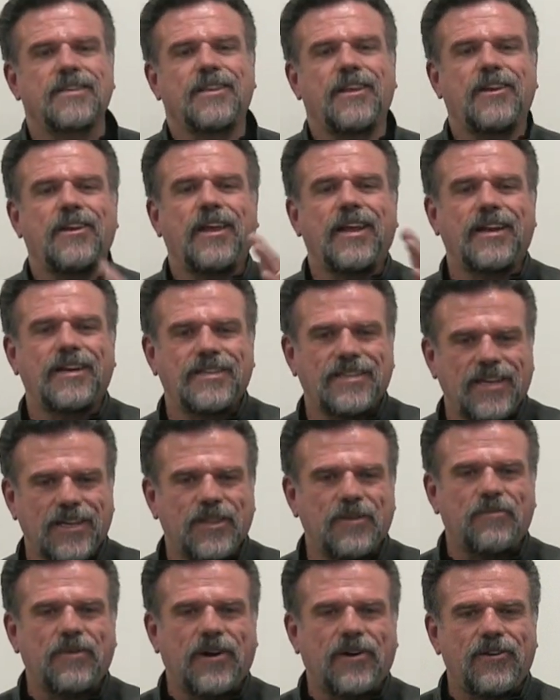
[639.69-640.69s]
and then you had to
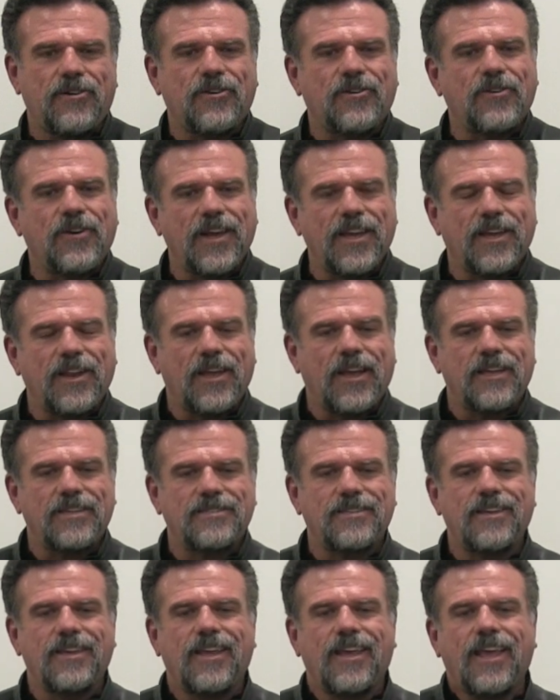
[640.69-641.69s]
take the Power to Create
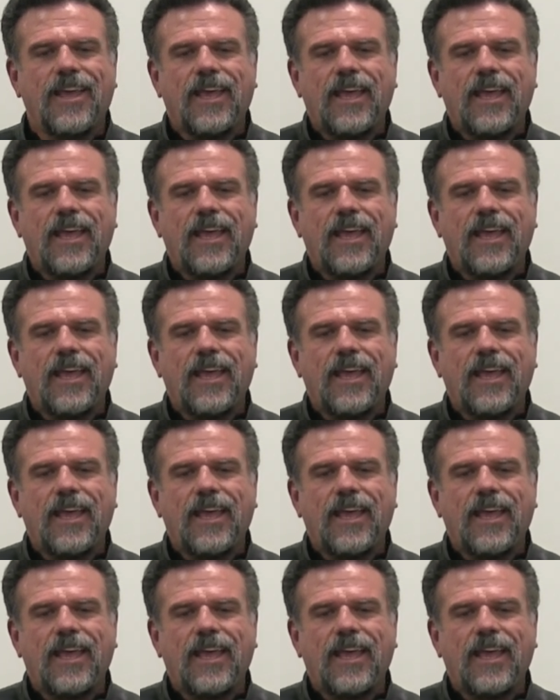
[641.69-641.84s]
class